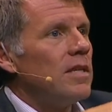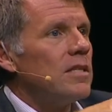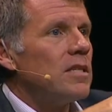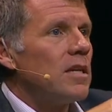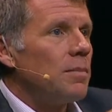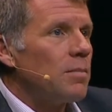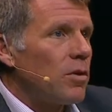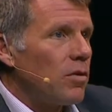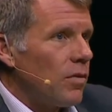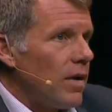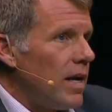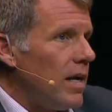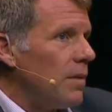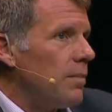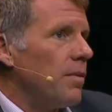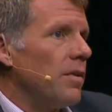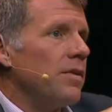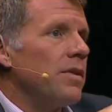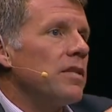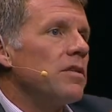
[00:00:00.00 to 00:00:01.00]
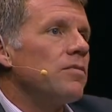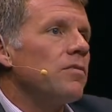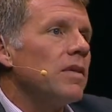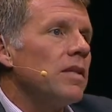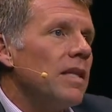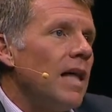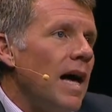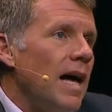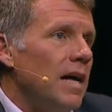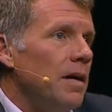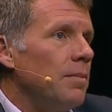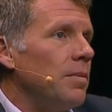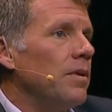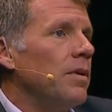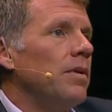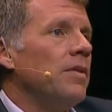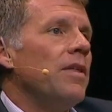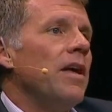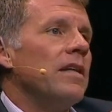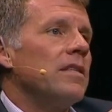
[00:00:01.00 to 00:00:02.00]
that's upgradable, that's
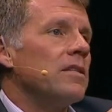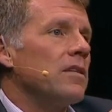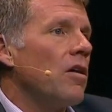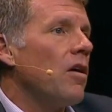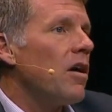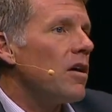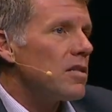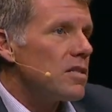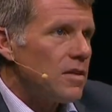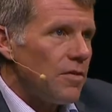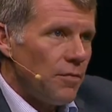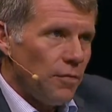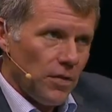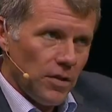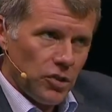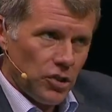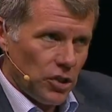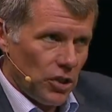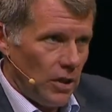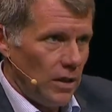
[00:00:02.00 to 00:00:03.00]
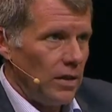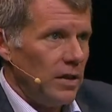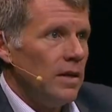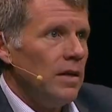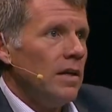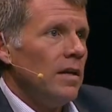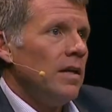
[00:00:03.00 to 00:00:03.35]
reliable, that's cost efficient,